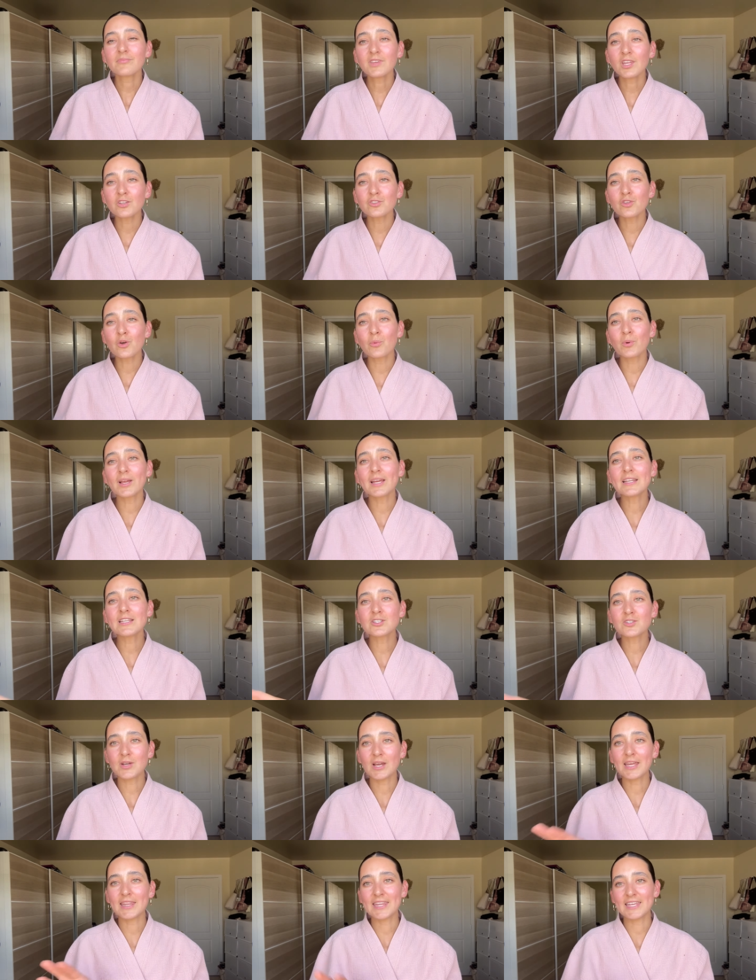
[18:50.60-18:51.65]
so we're gonna
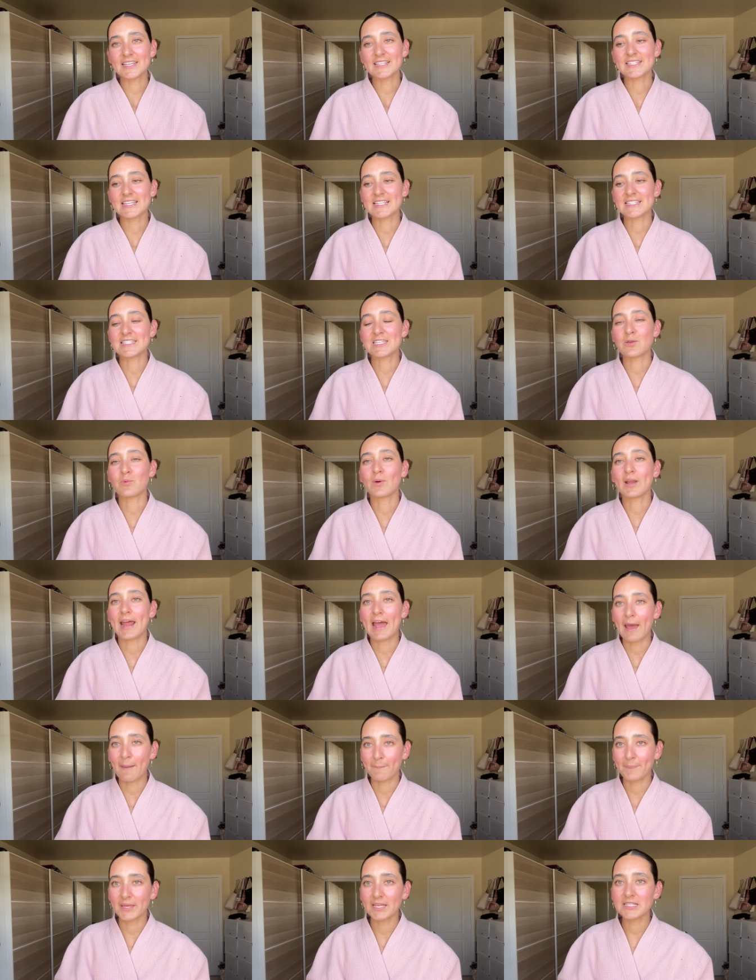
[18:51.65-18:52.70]
try this and see what
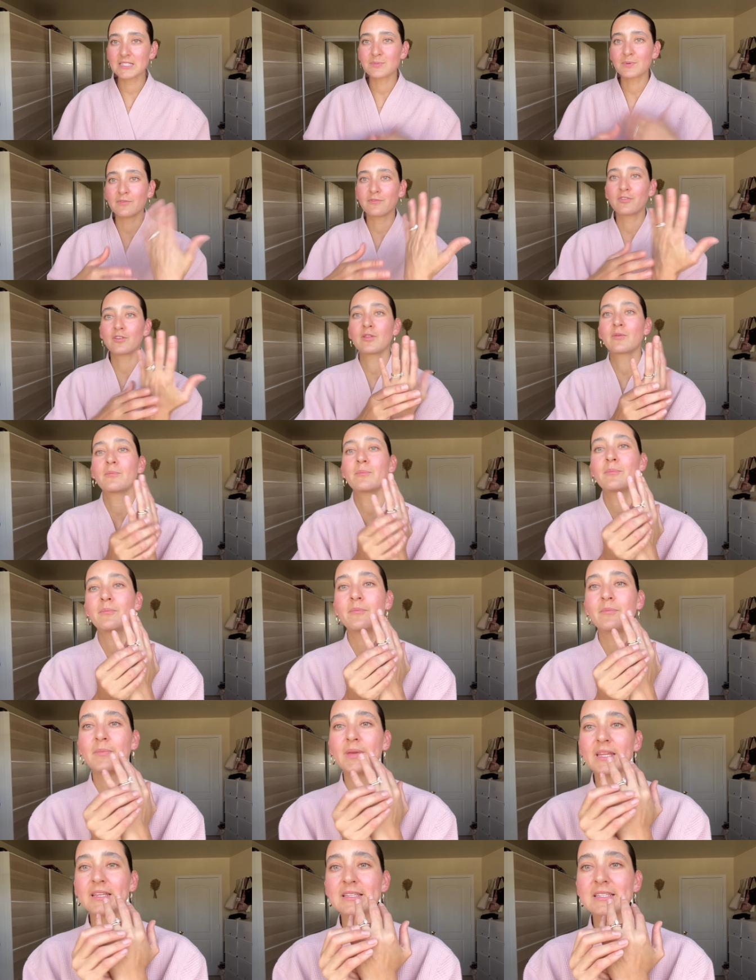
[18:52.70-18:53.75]
happens but for the
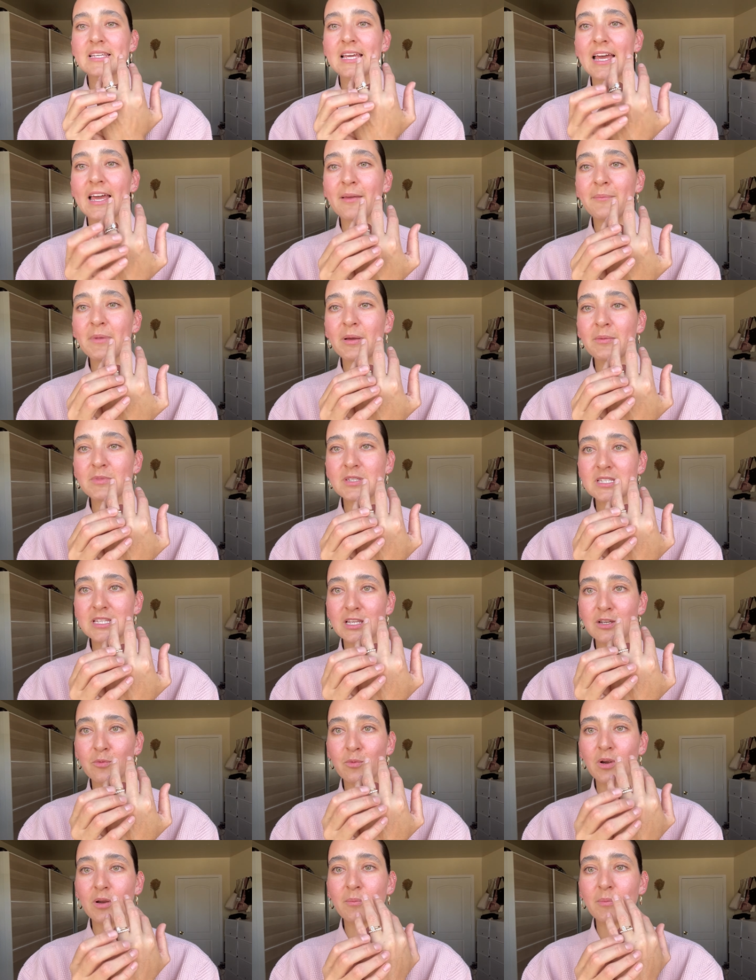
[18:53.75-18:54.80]
meantime i'm just
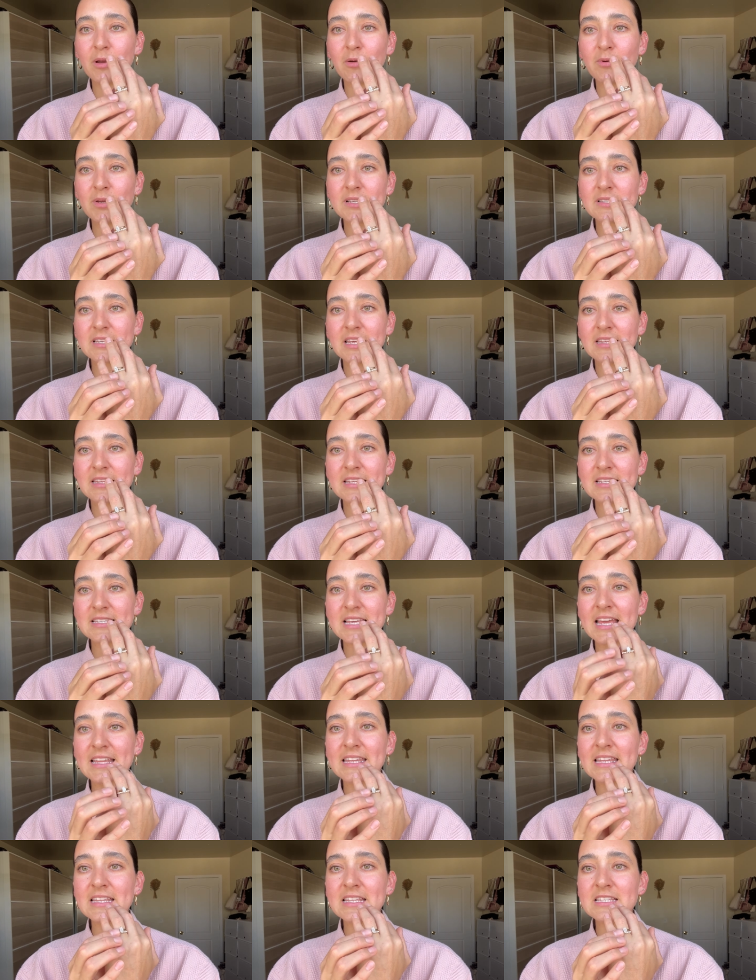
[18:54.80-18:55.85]
gonna wear my rings like this i
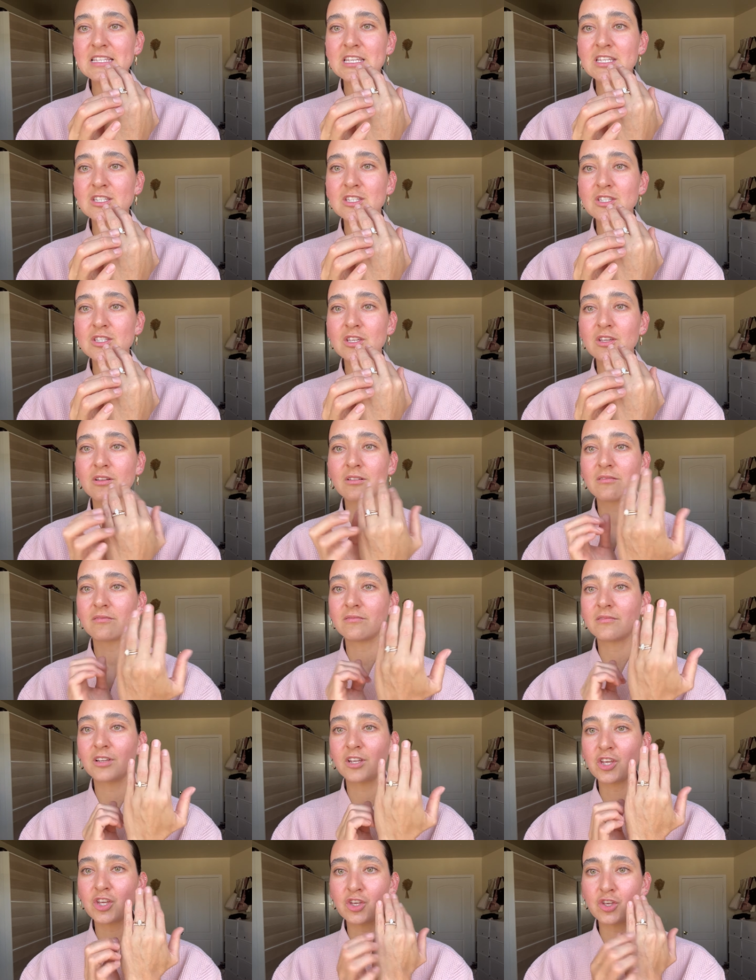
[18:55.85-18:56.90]
think this is
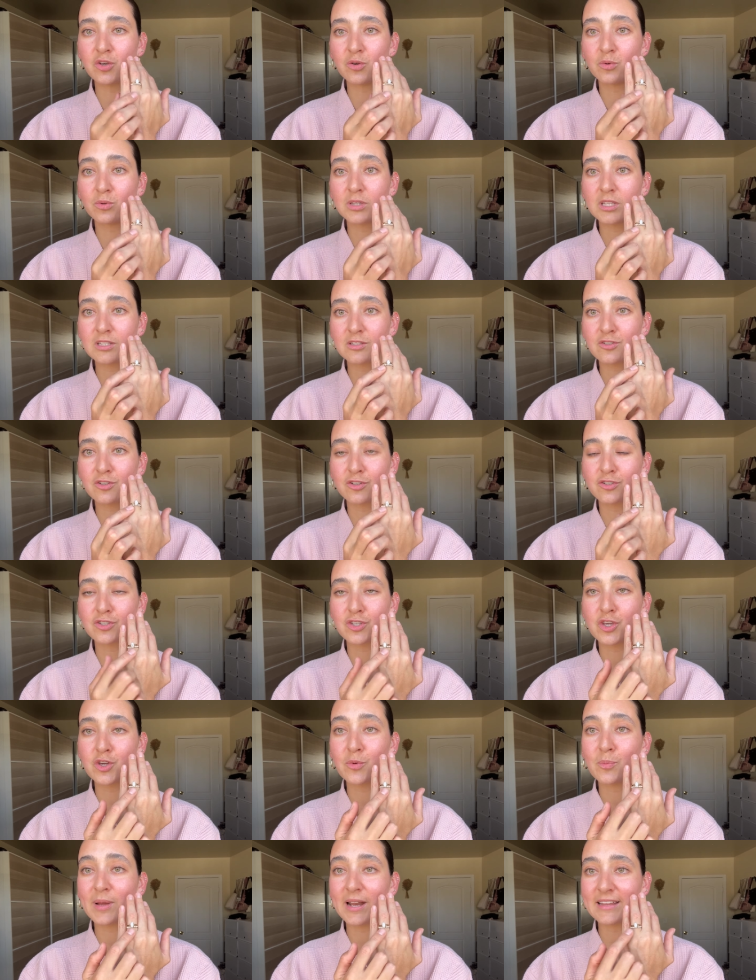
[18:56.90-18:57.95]
cute. This looks
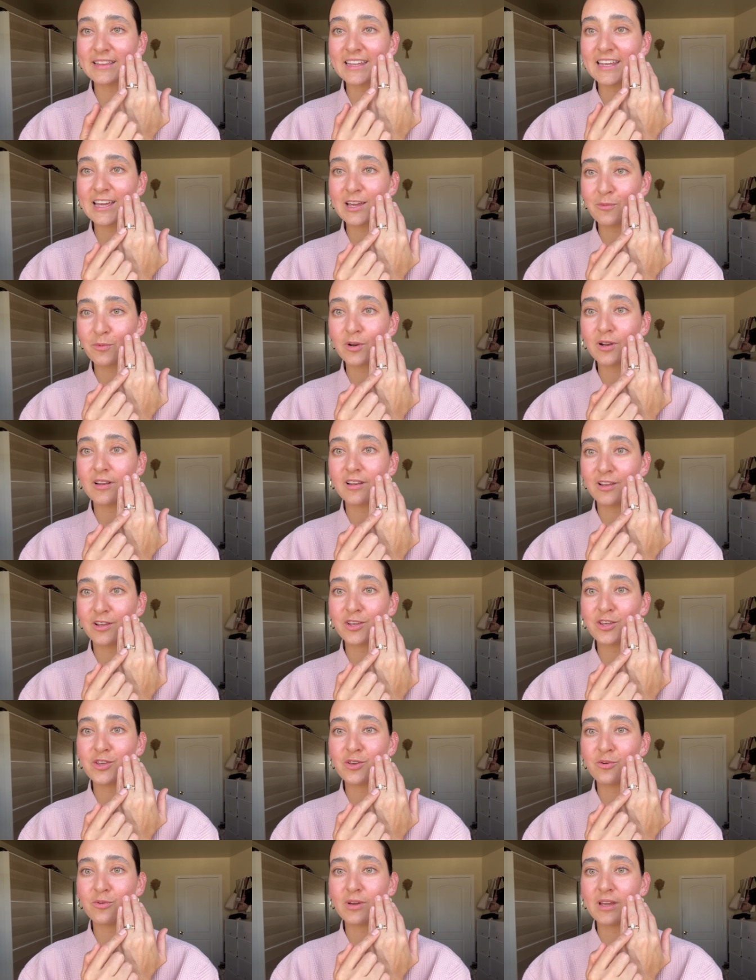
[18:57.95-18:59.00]
cute, but I think it would have looked
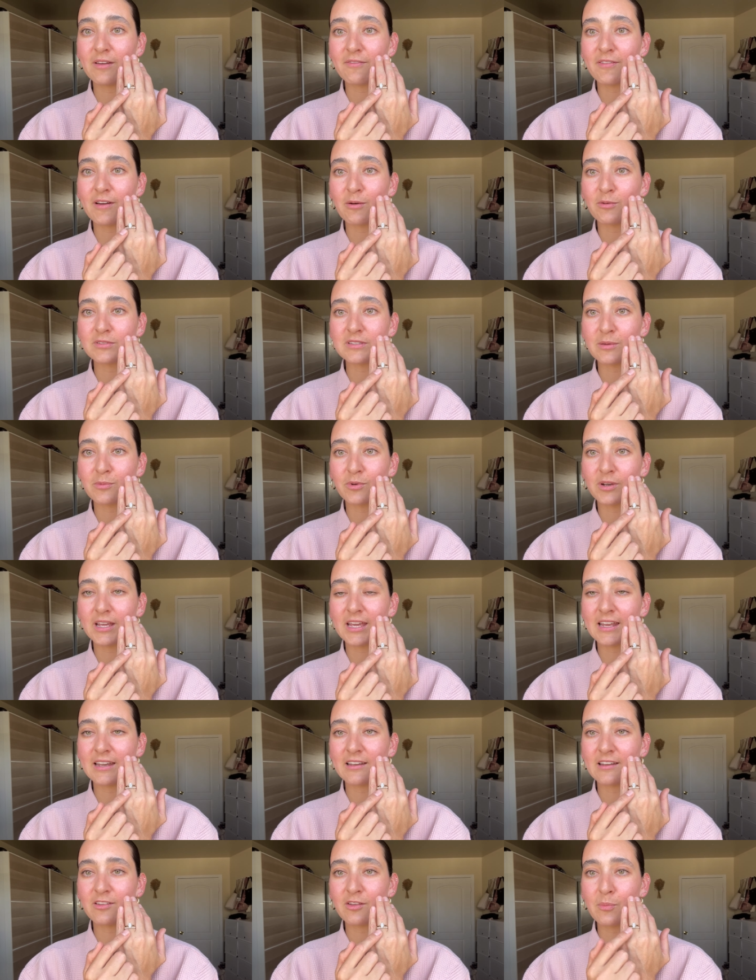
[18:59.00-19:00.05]
cute if I was able to
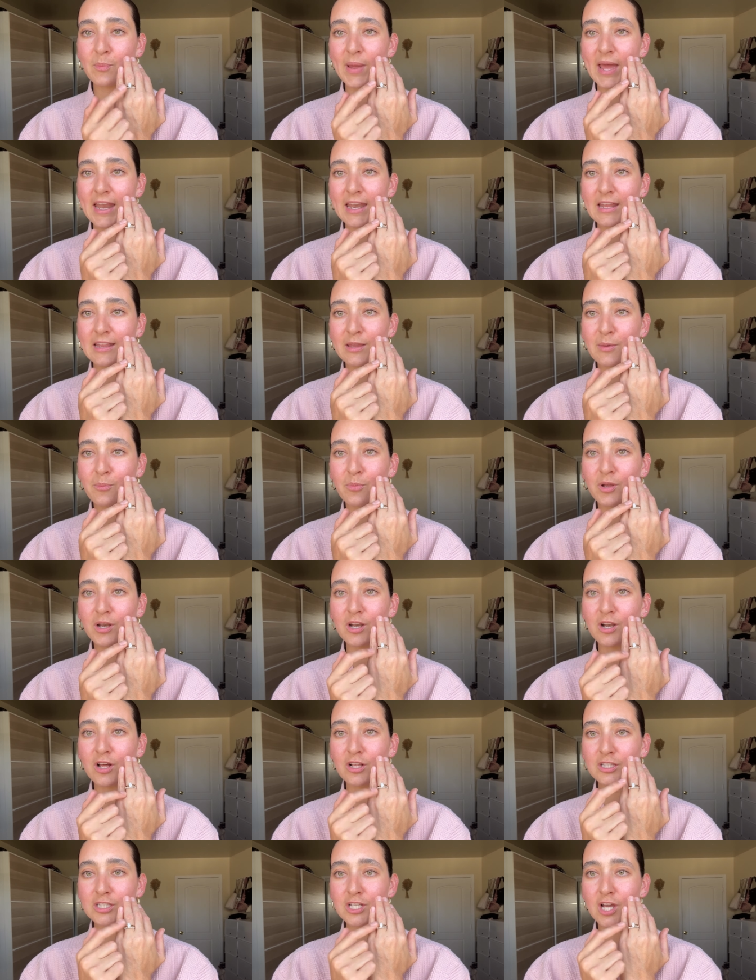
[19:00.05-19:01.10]
get another band and then put it
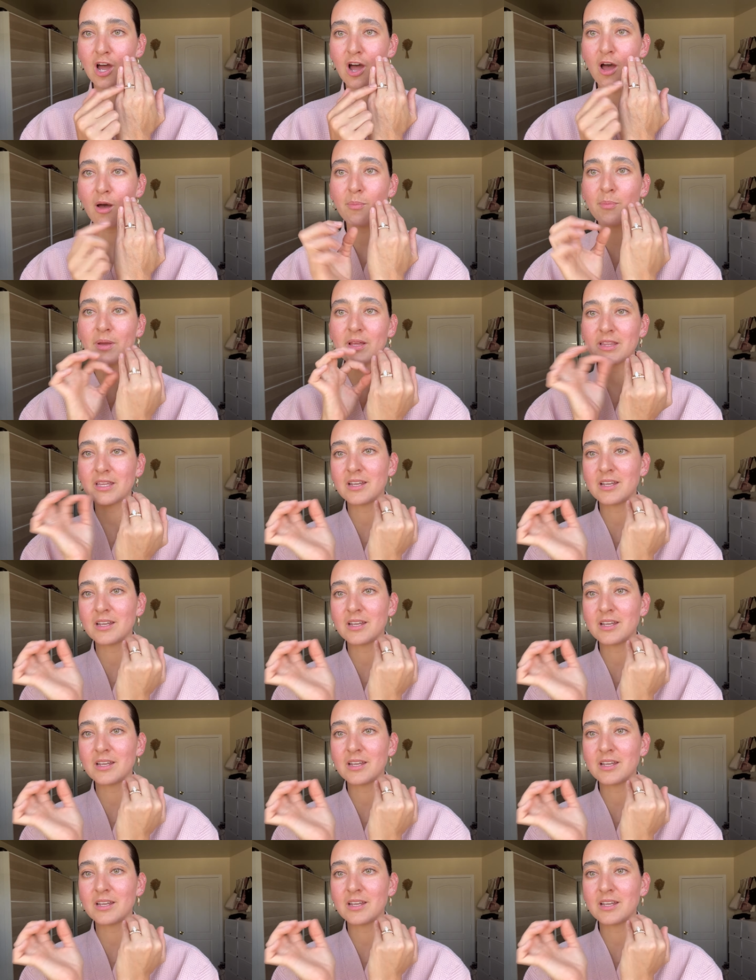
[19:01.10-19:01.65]
on top. And